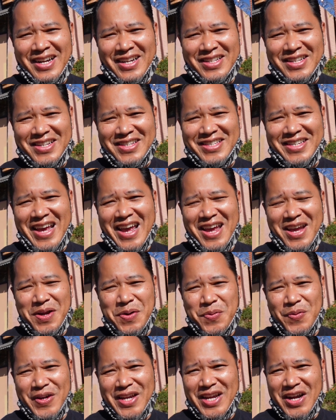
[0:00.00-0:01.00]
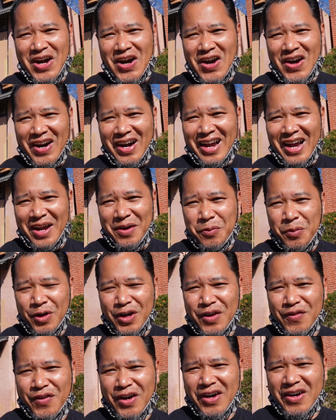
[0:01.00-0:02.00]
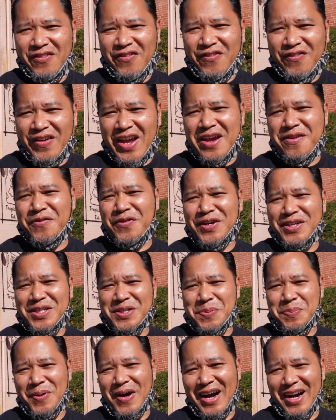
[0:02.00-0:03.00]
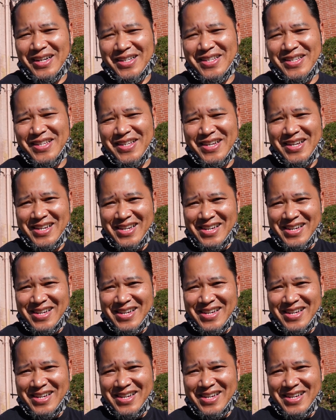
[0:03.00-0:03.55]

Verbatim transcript: Today we are at one of our favorite spots,